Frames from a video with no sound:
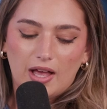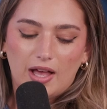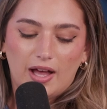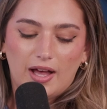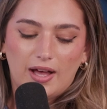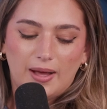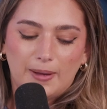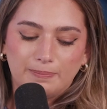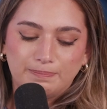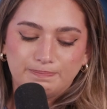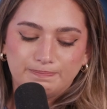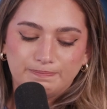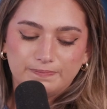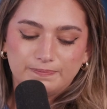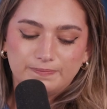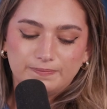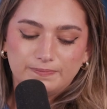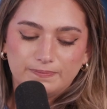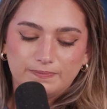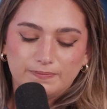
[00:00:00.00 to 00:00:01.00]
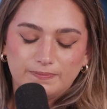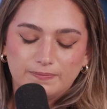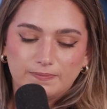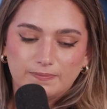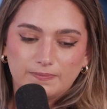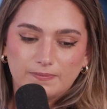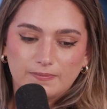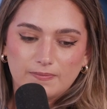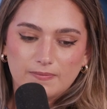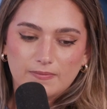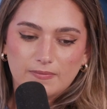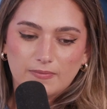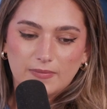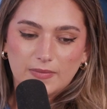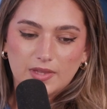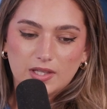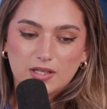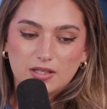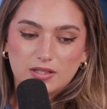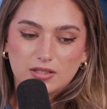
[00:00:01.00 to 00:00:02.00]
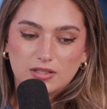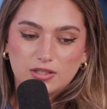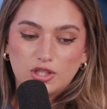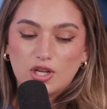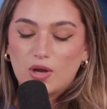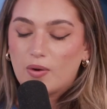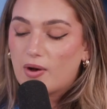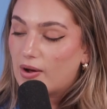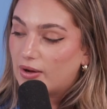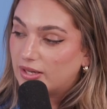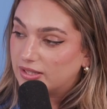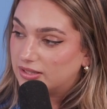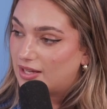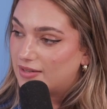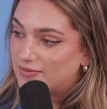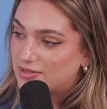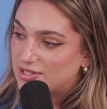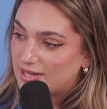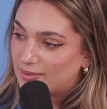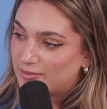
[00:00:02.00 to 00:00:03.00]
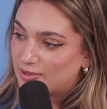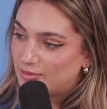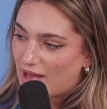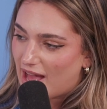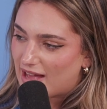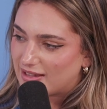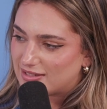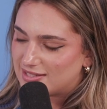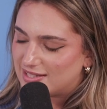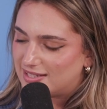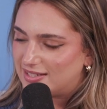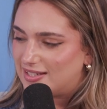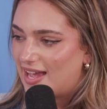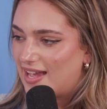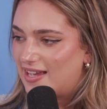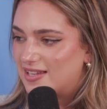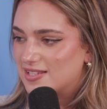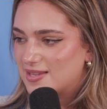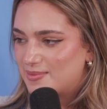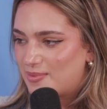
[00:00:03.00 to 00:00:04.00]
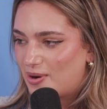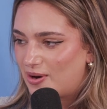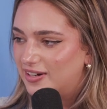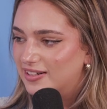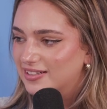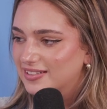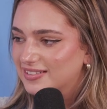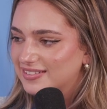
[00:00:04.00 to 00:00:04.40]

you. Um, you know how I love the W Magazine A S M R?